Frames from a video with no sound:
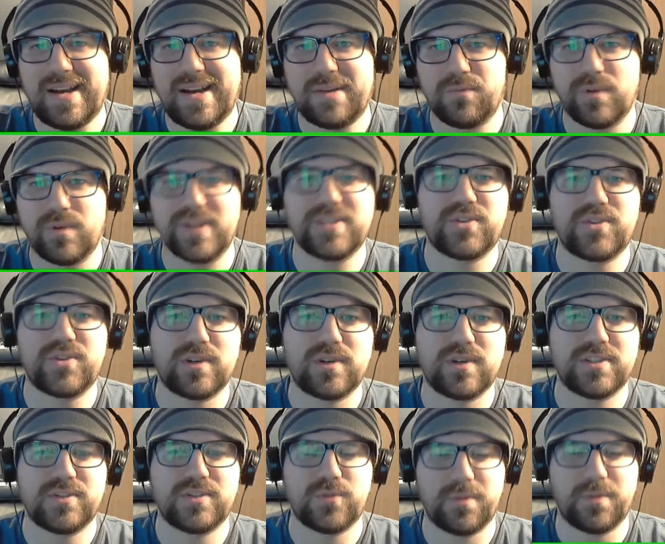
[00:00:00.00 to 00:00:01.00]

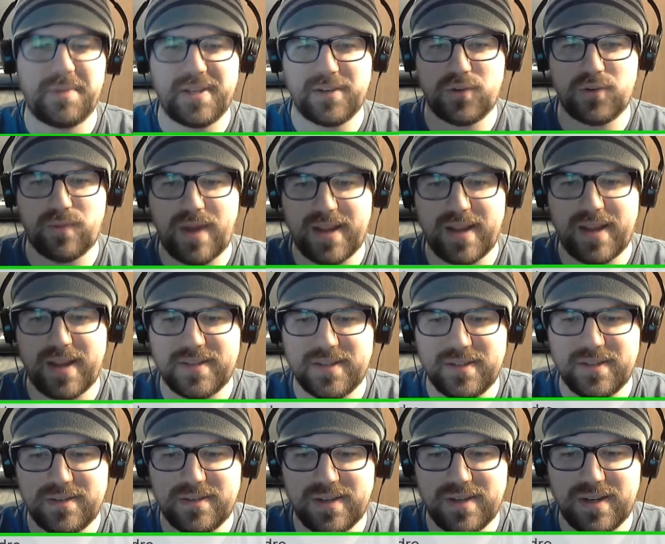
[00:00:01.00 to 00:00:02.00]
resources were being
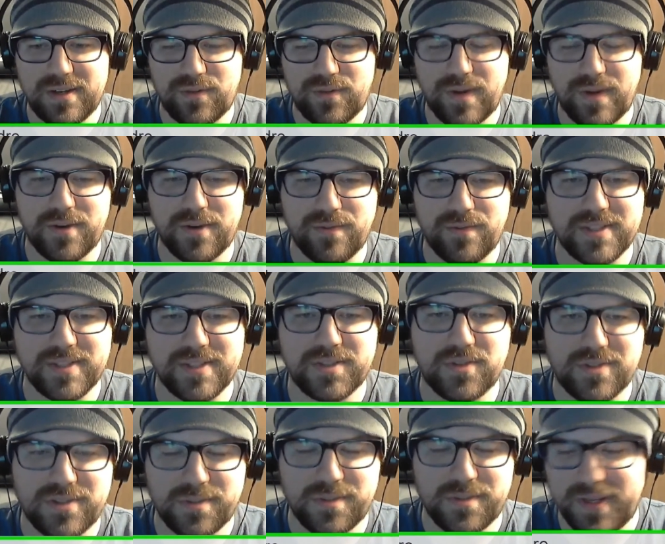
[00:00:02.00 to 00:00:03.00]
directed, greater
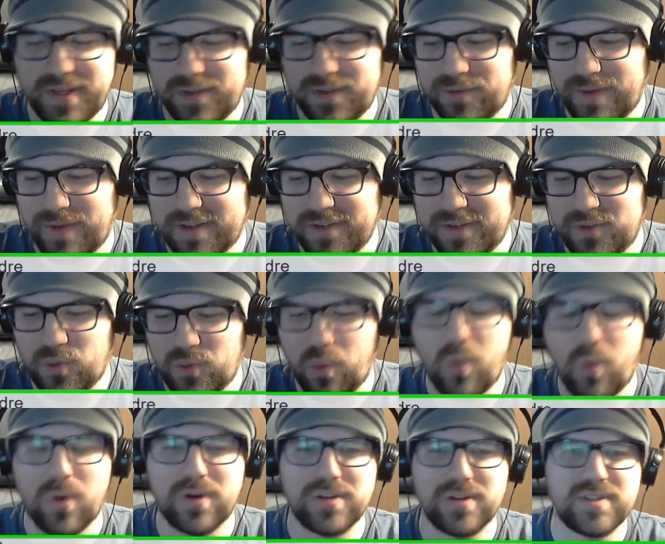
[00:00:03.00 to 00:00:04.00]
resources being directed
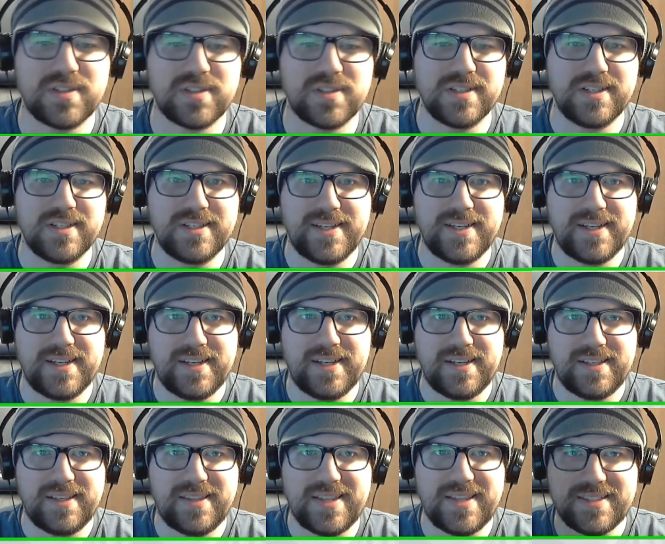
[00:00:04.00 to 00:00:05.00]
towards
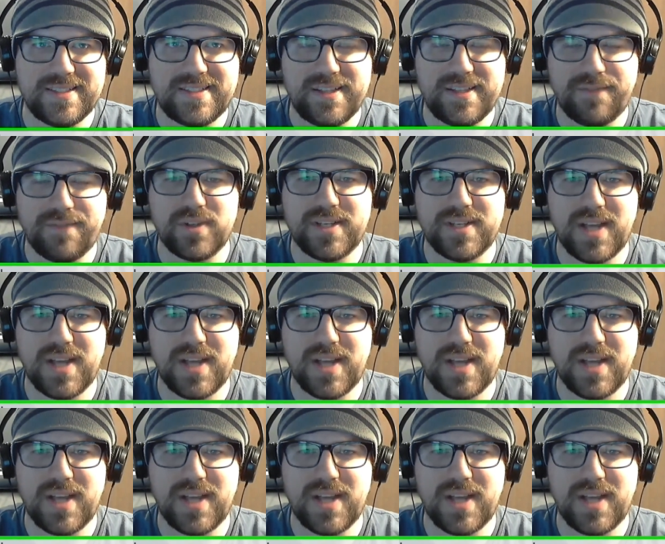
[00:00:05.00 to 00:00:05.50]
these different